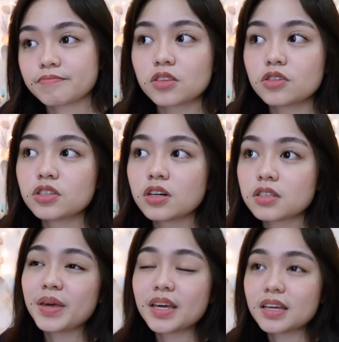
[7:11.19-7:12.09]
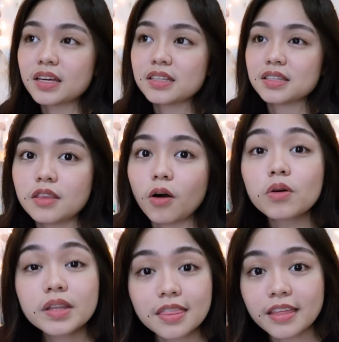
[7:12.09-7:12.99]
do not make it the
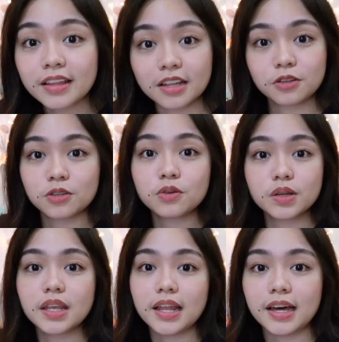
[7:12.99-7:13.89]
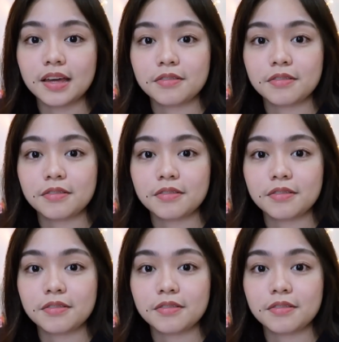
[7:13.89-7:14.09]
only thing that you do in life.